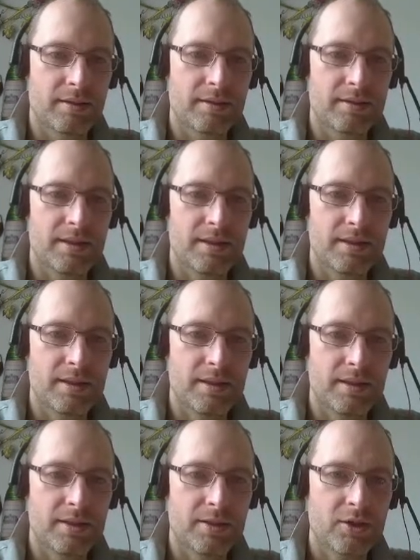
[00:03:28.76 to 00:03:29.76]

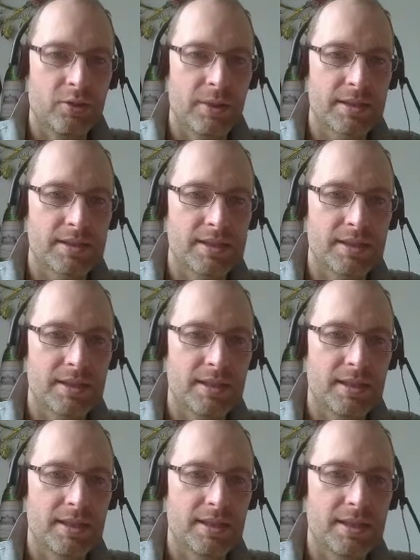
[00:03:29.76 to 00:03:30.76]
The comments in
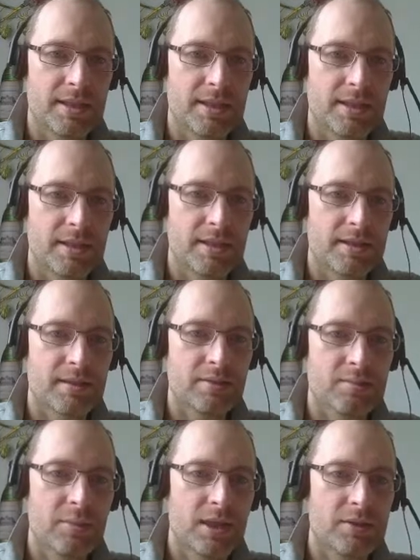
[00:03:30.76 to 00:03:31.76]
the
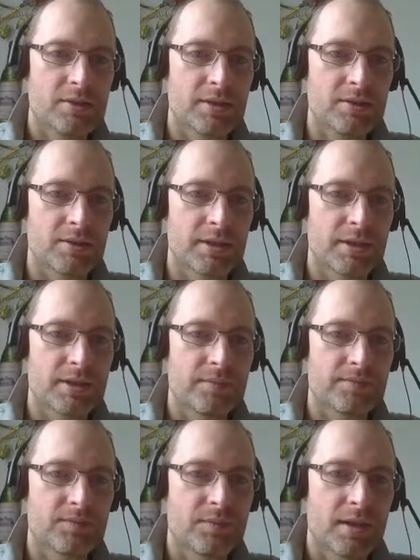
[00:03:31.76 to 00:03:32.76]
post on it
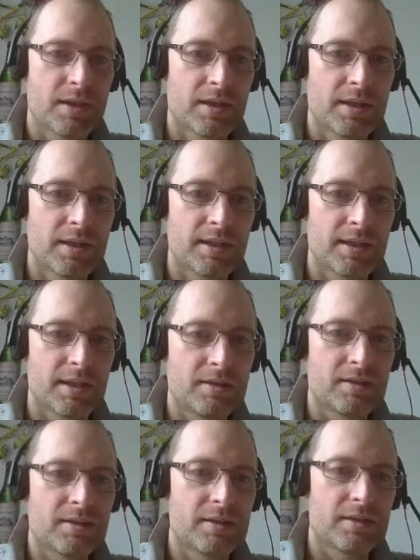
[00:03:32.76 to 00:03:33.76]
are that
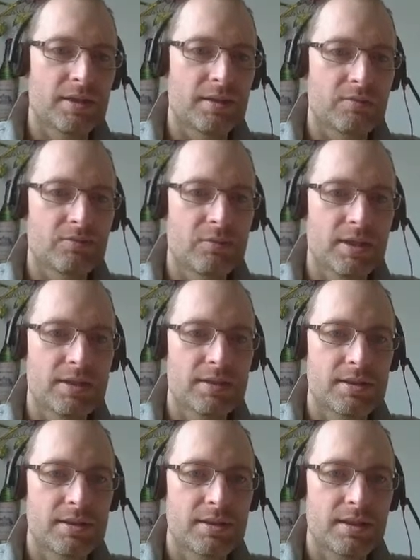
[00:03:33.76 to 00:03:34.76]
it runs.